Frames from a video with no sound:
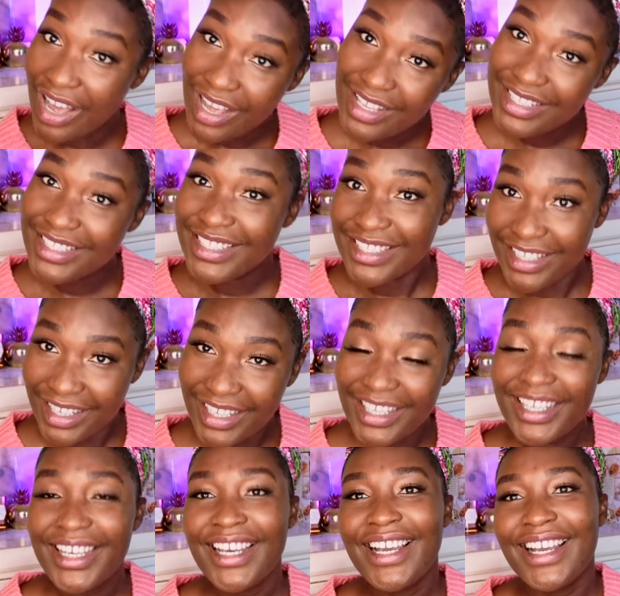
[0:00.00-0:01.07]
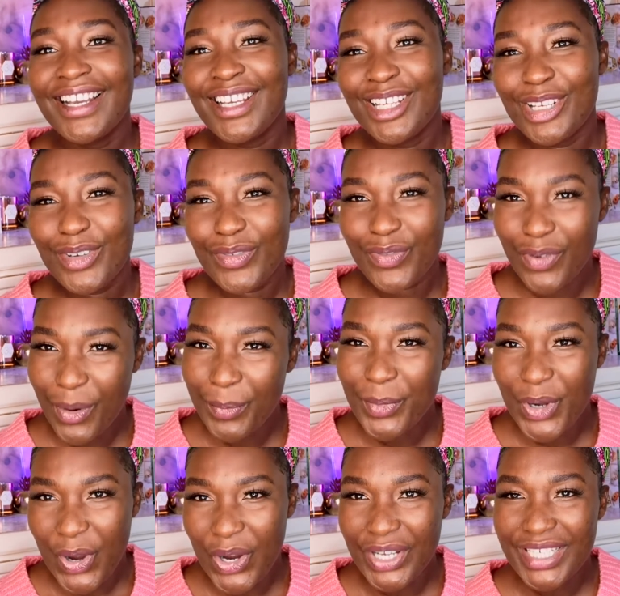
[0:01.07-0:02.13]
answer
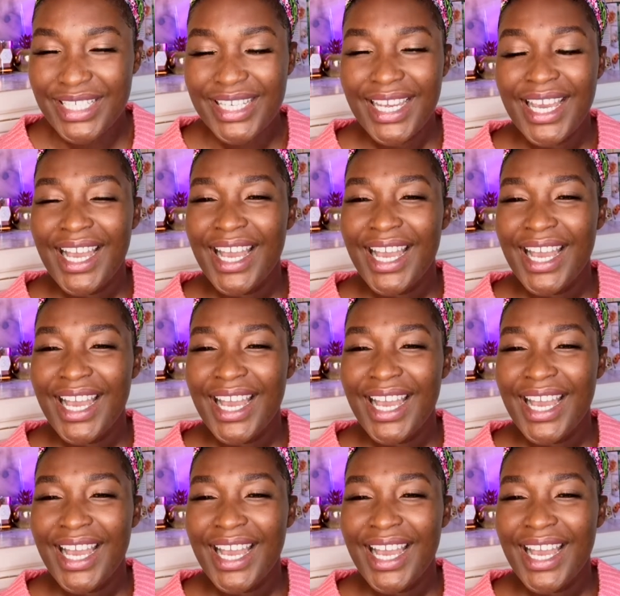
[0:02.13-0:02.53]
from God